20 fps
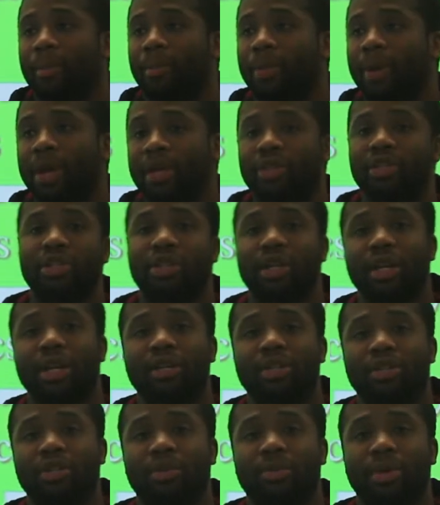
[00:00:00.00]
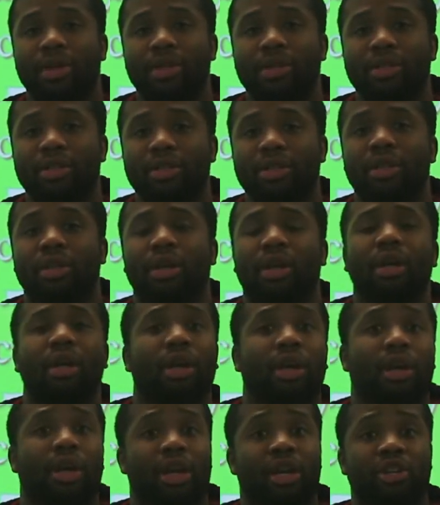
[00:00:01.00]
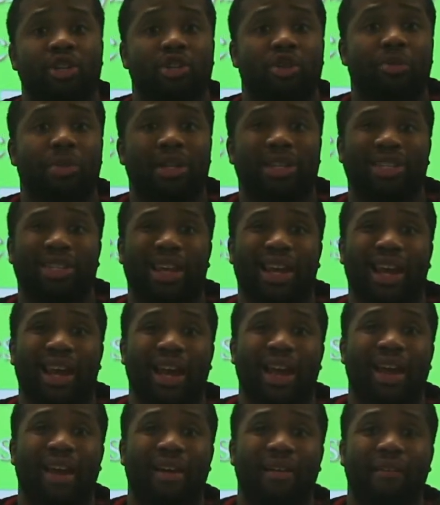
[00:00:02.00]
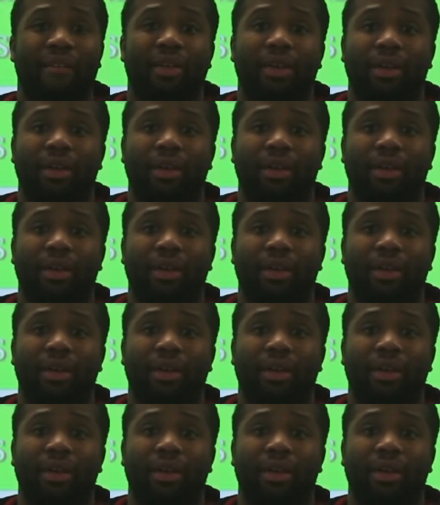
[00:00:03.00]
Pitched instruments, instruments that have